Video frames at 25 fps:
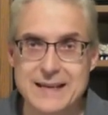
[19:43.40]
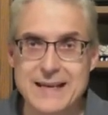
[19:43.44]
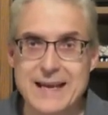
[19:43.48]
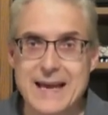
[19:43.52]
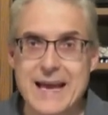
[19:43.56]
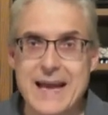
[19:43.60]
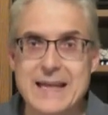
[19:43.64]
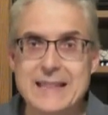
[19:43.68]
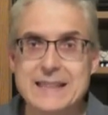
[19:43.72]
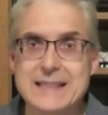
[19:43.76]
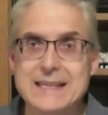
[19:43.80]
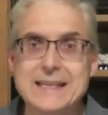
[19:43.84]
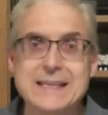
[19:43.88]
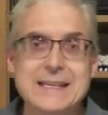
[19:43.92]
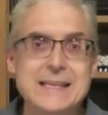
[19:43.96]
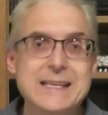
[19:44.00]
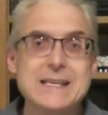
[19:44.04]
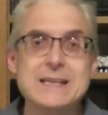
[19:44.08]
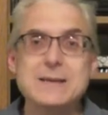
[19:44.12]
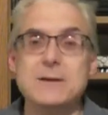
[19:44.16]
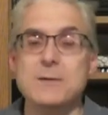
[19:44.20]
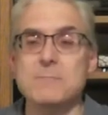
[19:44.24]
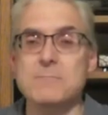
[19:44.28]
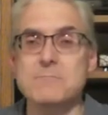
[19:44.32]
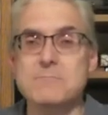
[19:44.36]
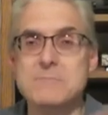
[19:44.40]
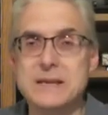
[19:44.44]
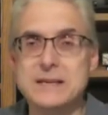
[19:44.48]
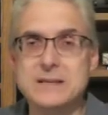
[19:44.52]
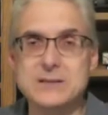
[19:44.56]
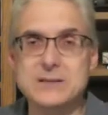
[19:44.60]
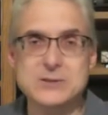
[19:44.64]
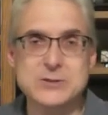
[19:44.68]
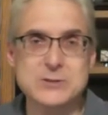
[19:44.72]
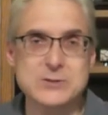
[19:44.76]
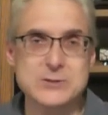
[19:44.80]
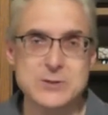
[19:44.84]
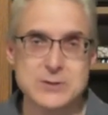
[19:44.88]
And then he
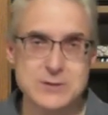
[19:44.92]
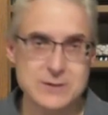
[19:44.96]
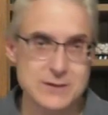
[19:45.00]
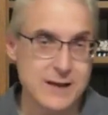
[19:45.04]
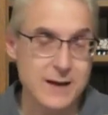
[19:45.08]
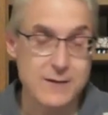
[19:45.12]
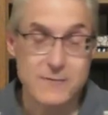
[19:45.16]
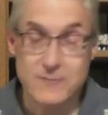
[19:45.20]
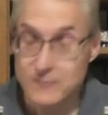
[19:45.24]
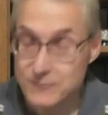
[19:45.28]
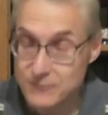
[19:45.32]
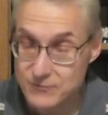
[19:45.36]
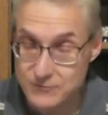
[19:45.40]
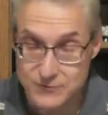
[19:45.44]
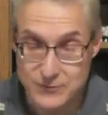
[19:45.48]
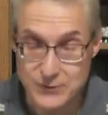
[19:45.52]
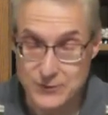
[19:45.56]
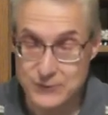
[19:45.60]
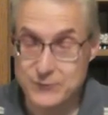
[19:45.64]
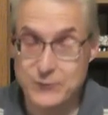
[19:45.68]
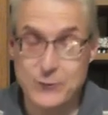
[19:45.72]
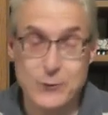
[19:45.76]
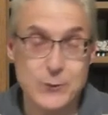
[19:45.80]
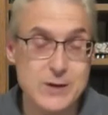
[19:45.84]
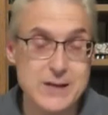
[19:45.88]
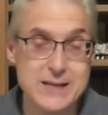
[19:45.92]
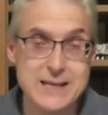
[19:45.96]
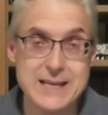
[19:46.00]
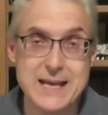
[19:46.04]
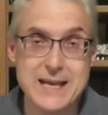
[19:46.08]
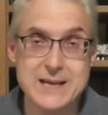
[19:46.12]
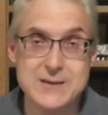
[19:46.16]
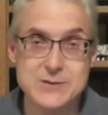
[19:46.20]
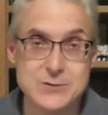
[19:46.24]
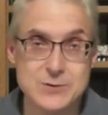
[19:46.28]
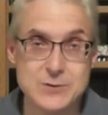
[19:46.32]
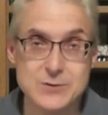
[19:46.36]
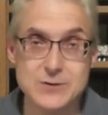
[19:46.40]
ministered for 40
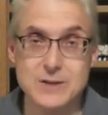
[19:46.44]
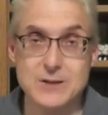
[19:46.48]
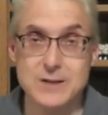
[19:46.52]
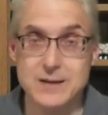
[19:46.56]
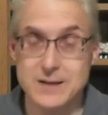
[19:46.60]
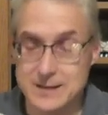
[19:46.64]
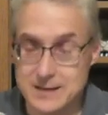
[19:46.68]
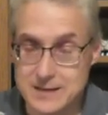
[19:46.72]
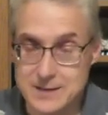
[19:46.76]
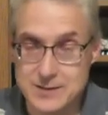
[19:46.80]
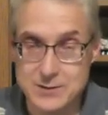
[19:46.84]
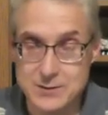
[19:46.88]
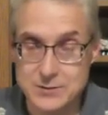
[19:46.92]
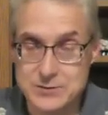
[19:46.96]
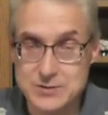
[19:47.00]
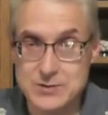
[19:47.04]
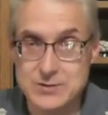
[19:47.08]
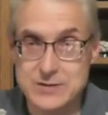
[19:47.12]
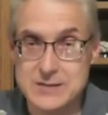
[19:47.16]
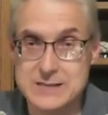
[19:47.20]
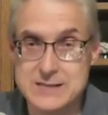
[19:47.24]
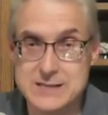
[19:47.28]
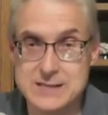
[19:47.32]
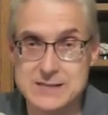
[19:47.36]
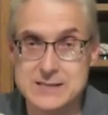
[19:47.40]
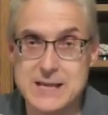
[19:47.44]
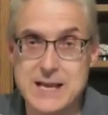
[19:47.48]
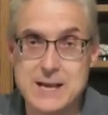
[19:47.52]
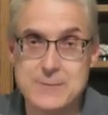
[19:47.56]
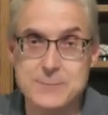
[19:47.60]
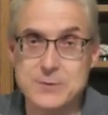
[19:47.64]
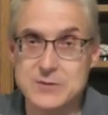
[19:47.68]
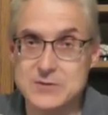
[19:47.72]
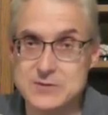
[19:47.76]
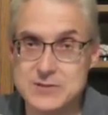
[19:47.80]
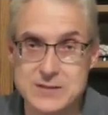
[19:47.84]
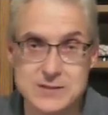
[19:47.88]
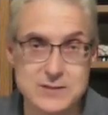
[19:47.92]
days, or to his
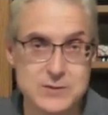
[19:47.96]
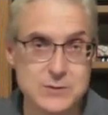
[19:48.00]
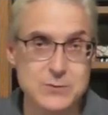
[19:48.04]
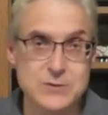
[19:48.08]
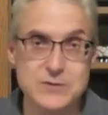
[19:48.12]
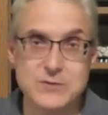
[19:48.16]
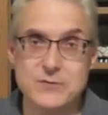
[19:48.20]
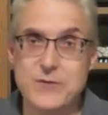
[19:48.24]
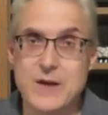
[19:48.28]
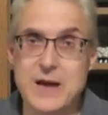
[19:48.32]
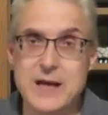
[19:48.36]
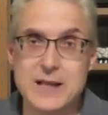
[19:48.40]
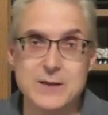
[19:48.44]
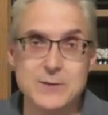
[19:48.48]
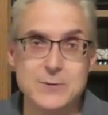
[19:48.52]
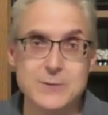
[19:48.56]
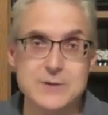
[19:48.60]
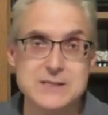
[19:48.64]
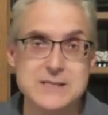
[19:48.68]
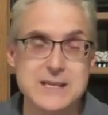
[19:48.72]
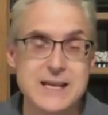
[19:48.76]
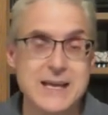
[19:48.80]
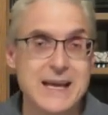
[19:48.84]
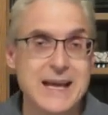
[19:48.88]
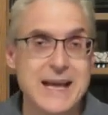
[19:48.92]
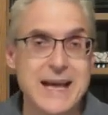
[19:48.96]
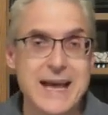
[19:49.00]
disciples and to his followers,